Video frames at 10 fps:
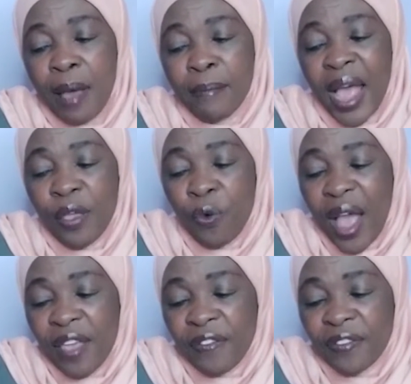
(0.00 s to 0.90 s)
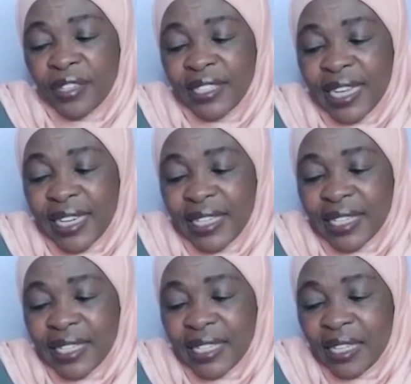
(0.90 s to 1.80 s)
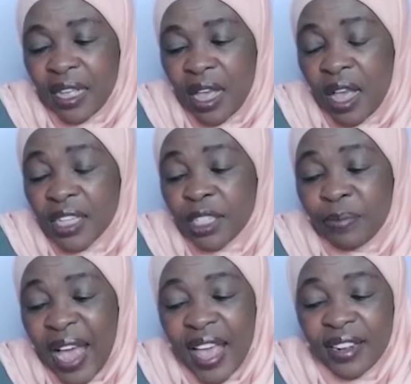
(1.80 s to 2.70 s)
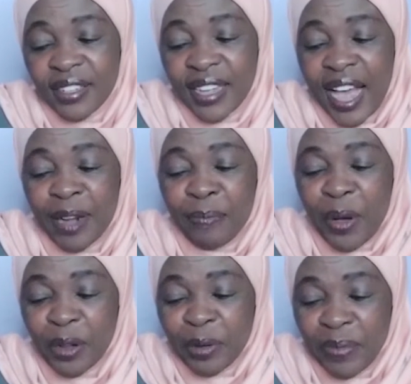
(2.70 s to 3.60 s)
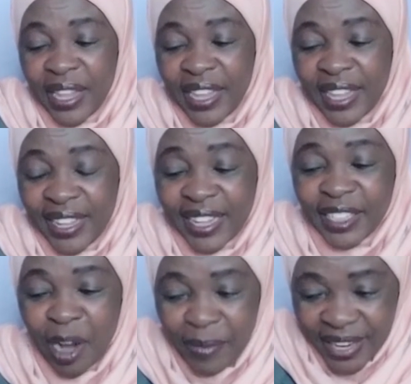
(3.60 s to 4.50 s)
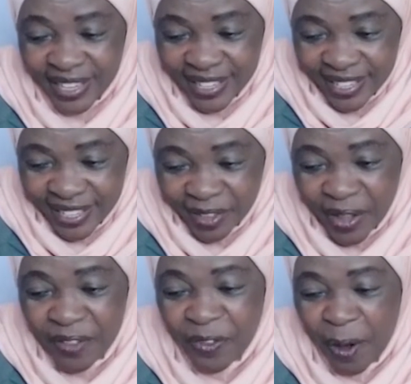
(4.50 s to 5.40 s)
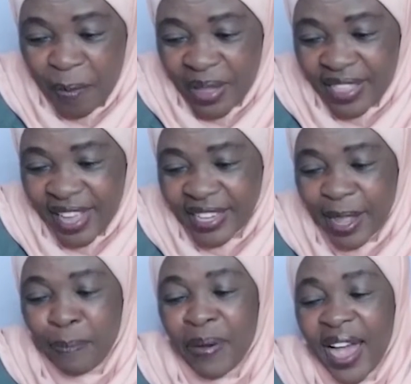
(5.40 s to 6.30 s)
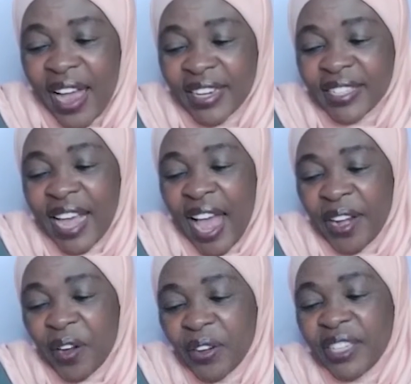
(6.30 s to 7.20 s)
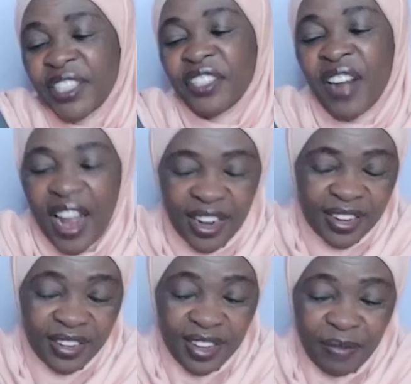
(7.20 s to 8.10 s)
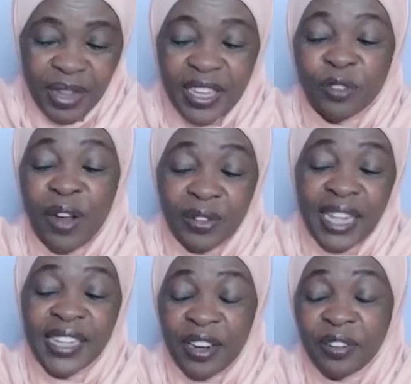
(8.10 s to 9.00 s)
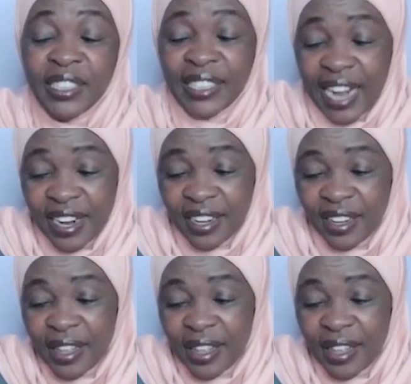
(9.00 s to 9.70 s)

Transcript: My wife gently smiled and poked me in the stomach to inform me that the pants had not shrunk. I mean, the trousers had not shrunk.